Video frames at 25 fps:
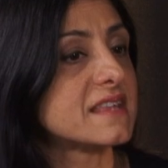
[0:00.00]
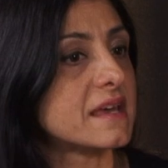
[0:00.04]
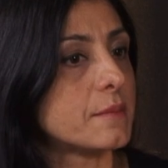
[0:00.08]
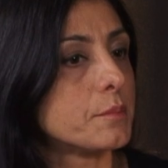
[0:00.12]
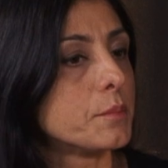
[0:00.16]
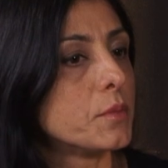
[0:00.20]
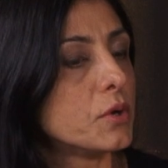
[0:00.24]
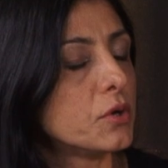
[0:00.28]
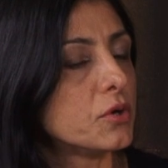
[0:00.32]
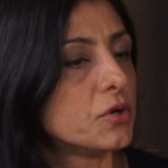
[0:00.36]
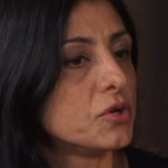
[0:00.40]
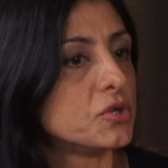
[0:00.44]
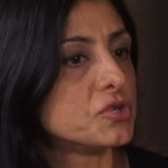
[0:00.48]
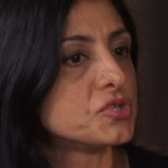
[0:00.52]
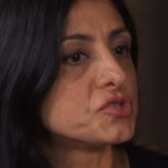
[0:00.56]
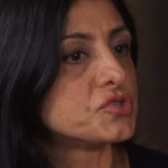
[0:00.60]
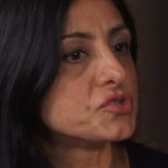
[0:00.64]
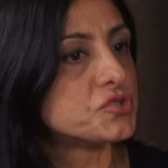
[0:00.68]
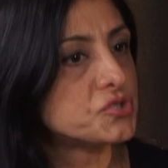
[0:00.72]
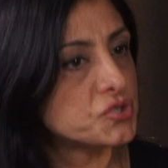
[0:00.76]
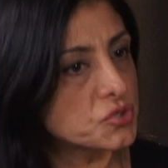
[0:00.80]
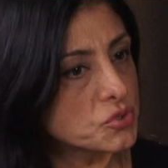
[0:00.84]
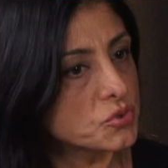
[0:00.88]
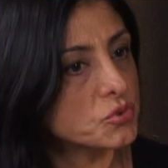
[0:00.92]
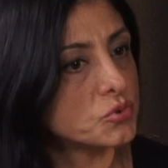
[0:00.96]
that merge
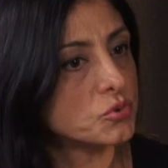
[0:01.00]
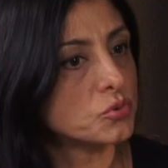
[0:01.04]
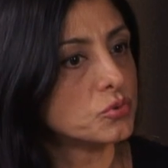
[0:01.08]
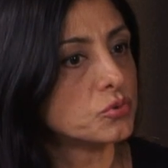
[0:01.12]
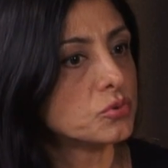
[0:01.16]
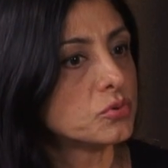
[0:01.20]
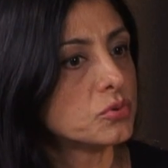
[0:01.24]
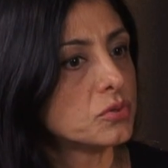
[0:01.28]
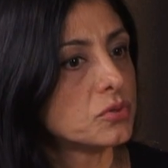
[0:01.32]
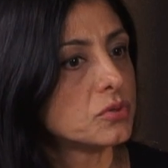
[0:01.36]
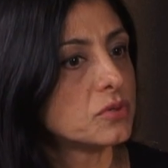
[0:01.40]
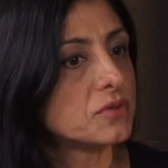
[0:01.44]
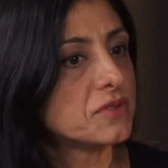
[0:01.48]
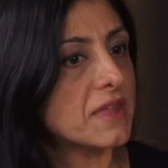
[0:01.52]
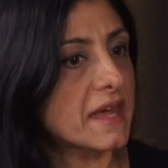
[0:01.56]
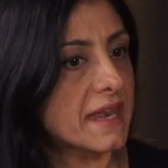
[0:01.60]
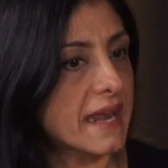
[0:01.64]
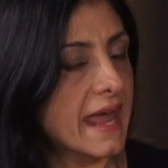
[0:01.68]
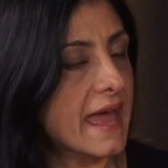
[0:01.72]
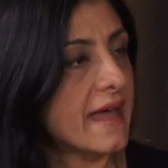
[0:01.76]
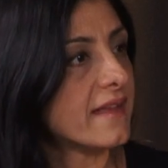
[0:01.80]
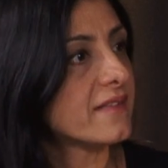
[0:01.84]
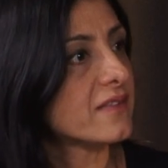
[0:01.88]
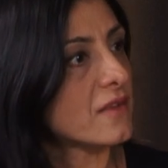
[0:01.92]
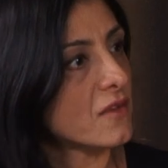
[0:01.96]
do that
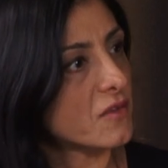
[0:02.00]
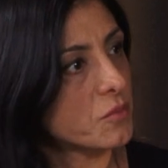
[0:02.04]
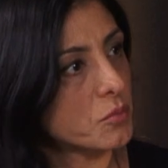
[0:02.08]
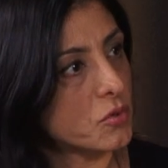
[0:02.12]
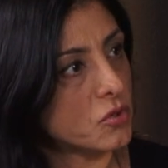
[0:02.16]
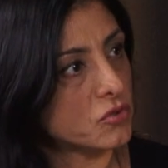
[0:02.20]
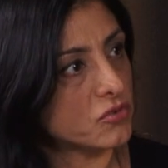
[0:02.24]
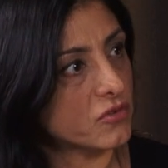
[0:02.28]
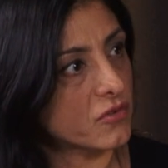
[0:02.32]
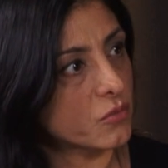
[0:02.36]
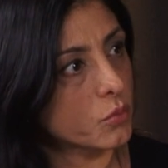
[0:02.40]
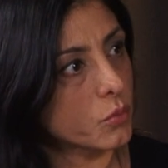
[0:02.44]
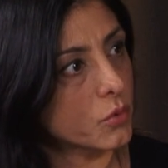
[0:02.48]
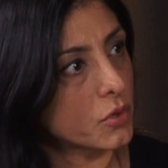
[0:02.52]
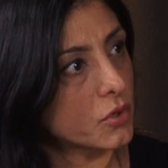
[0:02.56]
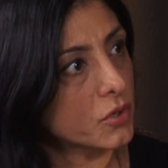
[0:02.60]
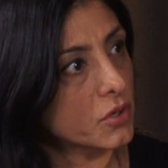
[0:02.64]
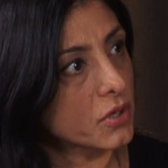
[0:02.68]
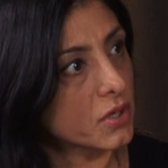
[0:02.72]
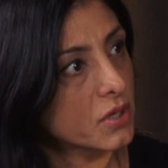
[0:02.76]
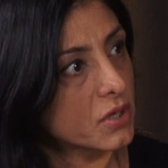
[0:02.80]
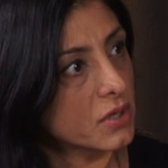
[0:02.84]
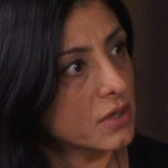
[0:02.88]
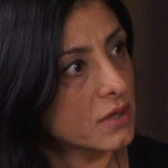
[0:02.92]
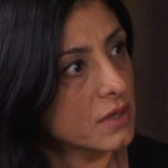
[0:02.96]
has those mergers
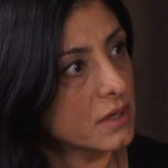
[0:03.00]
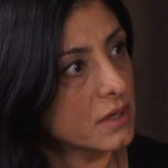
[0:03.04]
work?